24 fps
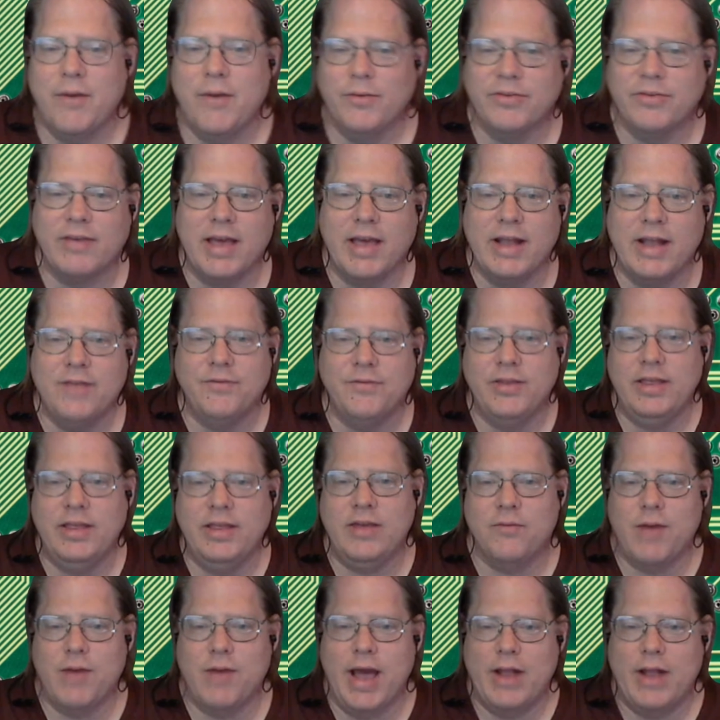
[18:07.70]
was kind of a neat
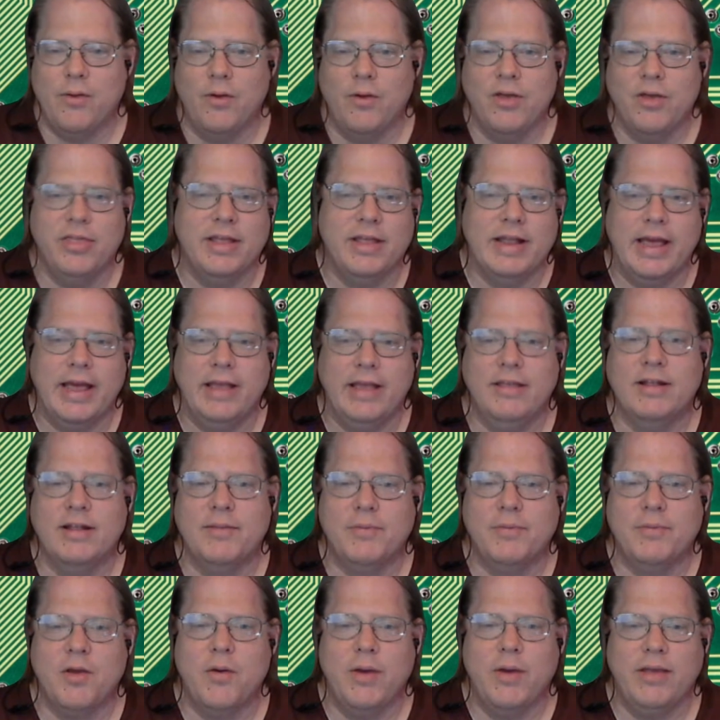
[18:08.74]
rat hole that I ended up
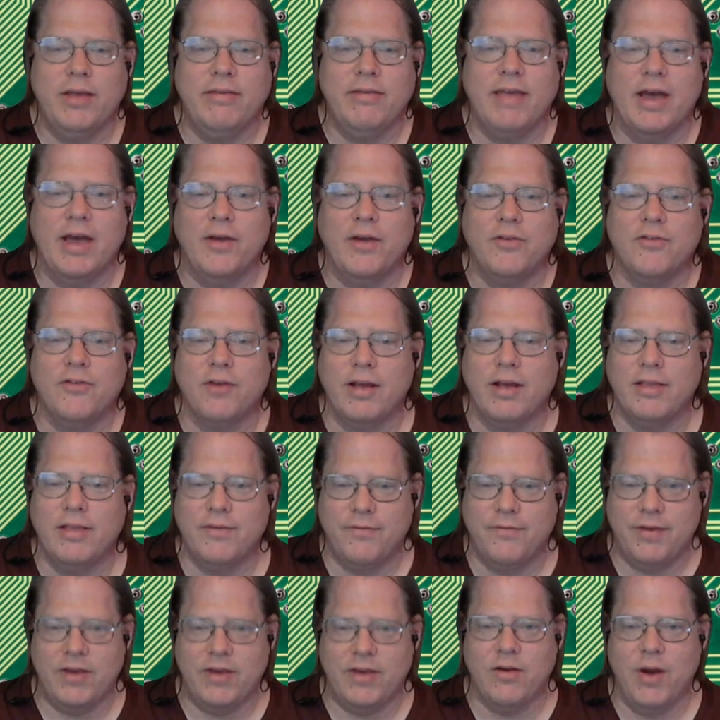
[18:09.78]
going down, trying to
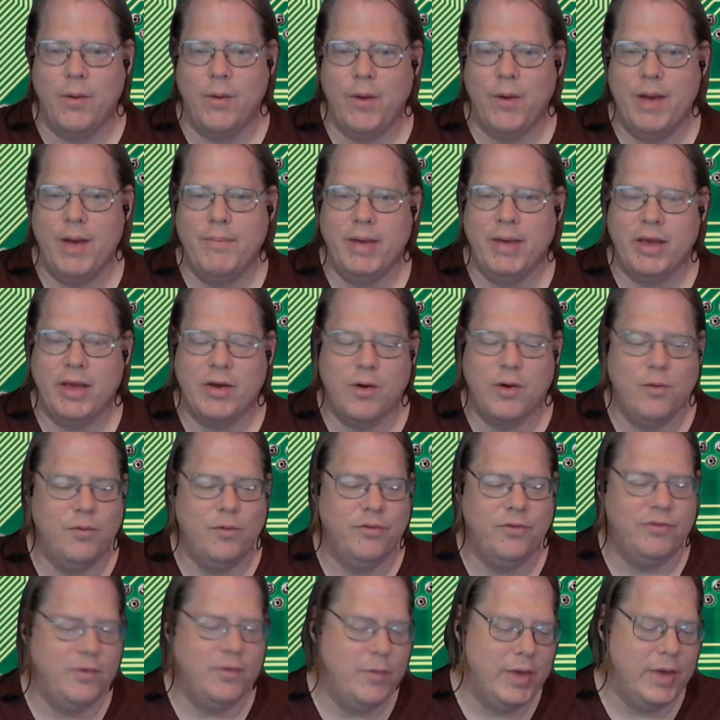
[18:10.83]
figure out why my code
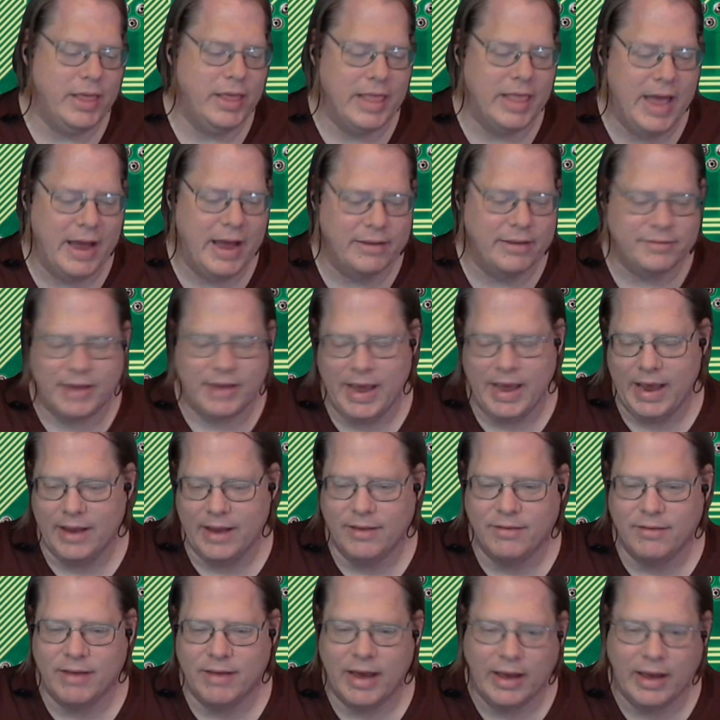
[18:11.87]
was doing that.
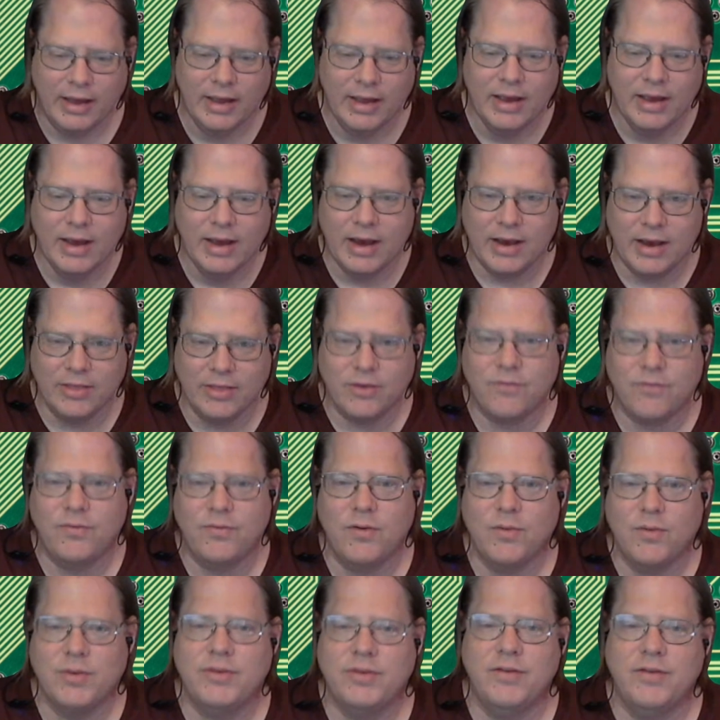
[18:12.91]
And I look
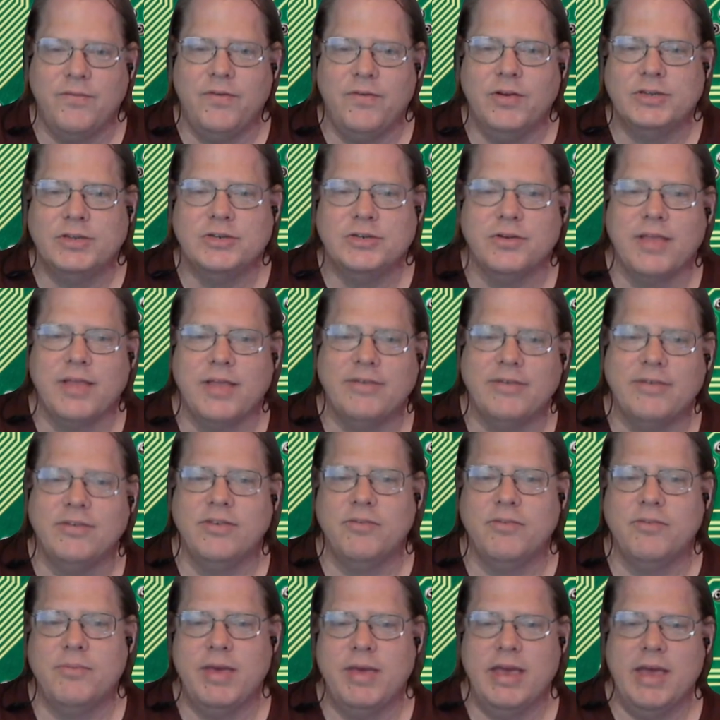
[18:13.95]
forward to future
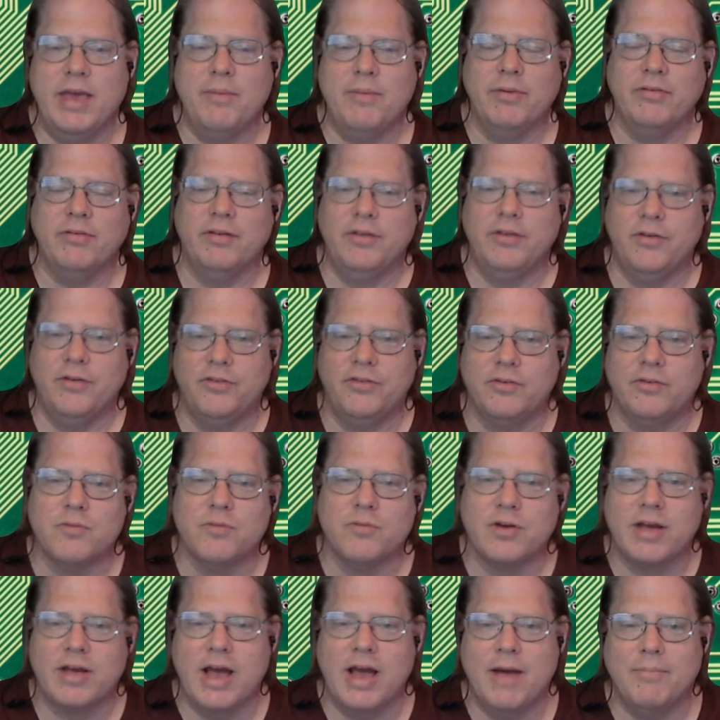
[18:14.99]
lessons being able to do some
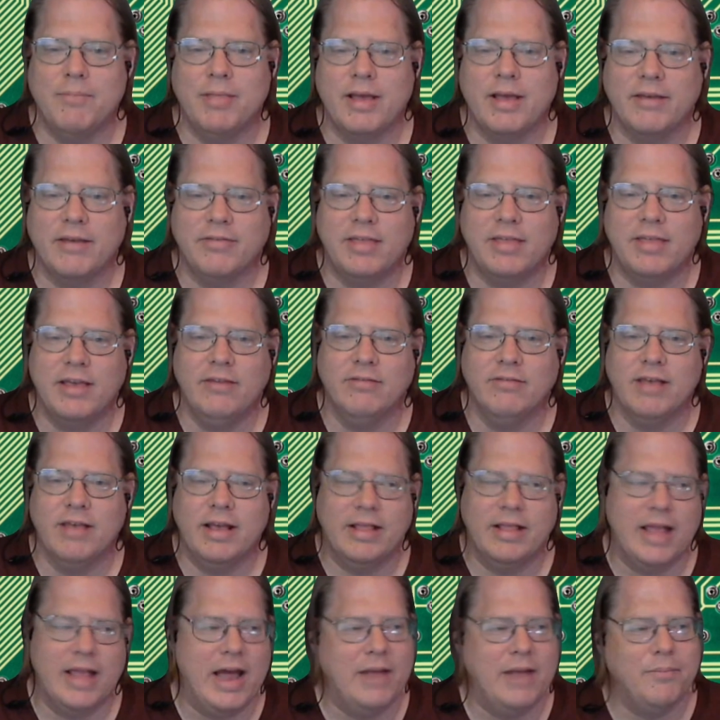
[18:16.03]
more complex things like
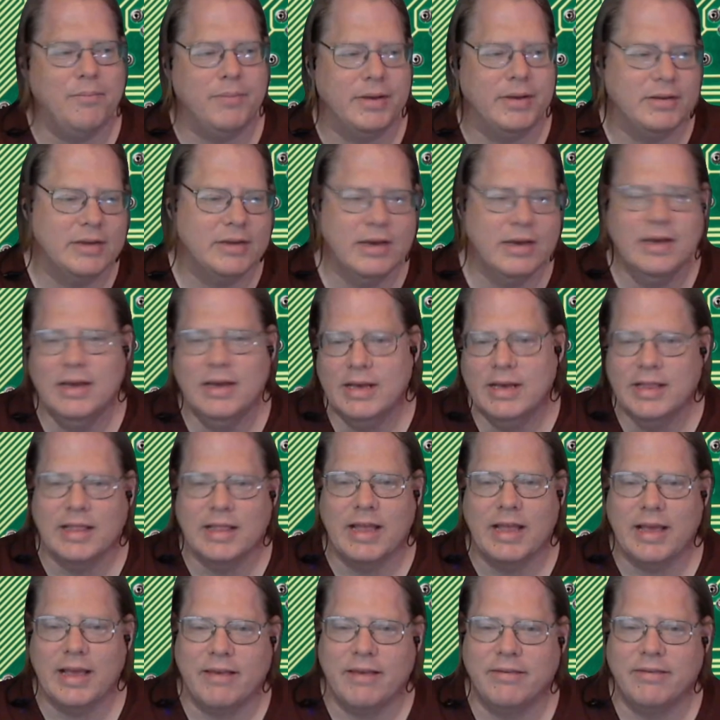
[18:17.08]
that. But
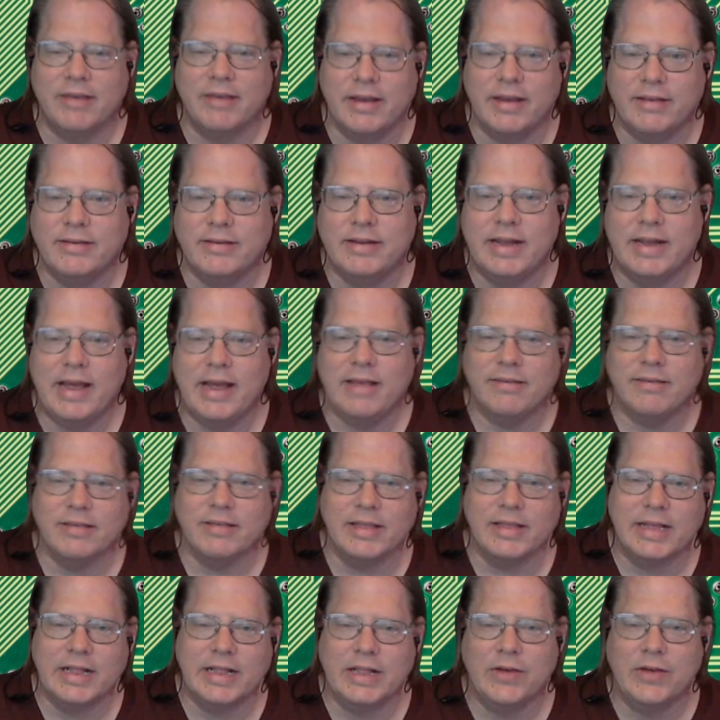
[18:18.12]
like I said, today it's a
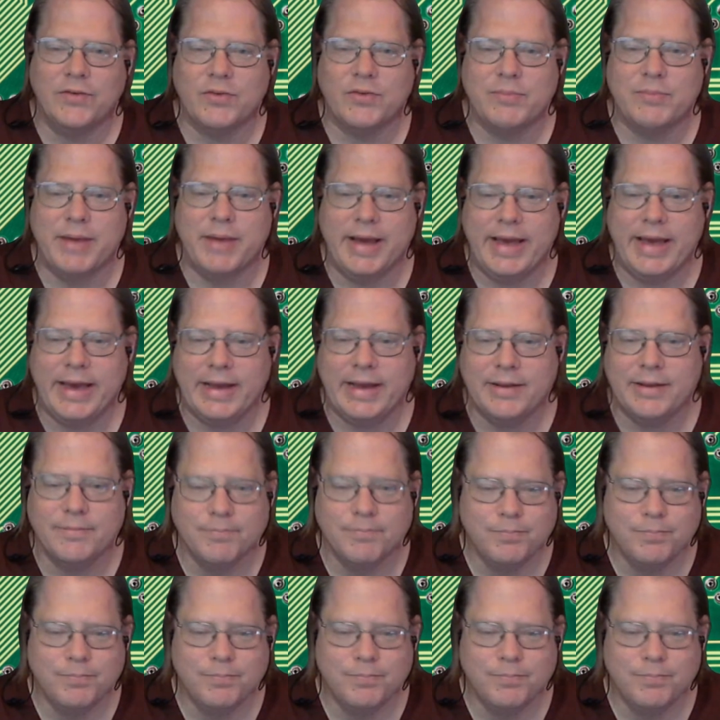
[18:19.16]
little over my head.